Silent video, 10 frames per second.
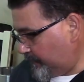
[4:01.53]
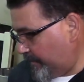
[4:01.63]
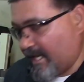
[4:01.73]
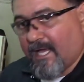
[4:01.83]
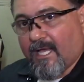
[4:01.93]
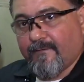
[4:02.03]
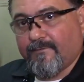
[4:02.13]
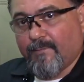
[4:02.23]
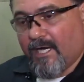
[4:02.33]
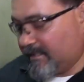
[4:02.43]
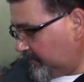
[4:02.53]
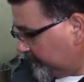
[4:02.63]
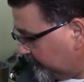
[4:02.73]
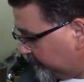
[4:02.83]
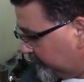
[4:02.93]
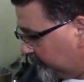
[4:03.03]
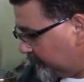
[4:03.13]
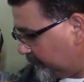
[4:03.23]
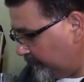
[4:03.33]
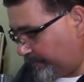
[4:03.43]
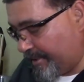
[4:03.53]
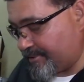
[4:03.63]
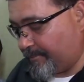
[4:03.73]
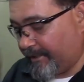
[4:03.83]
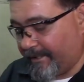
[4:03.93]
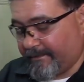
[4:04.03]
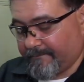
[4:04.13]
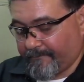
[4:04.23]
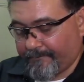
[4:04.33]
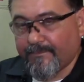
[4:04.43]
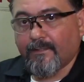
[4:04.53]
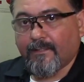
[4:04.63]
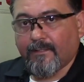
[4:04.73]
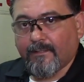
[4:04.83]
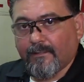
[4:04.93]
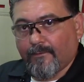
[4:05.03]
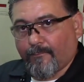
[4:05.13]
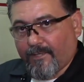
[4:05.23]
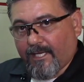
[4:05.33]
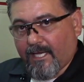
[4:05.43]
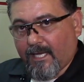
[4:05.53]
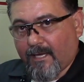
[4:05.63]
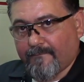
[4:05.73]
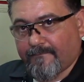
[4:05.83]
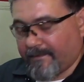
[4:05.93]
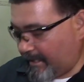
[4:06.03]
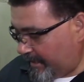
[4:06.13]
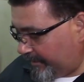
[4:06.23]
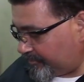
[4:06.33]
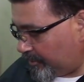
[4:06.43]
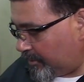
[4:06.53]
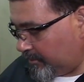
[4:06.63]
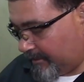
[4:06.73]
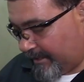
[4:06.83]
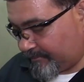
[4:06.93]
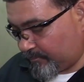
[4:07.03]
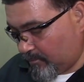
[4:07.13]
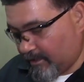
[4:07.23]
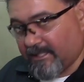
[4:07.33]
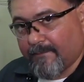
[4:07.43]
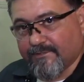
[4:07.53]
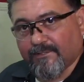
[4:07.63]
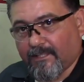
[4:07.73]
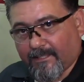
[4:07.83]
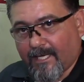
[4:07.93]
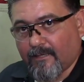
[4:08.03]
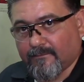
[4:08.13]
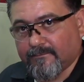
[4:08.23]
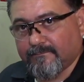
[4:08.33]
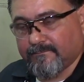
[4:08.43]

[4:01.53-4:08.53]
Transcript: We have the bottom pressure plate. We have an external, that's 1. I'm just going to count.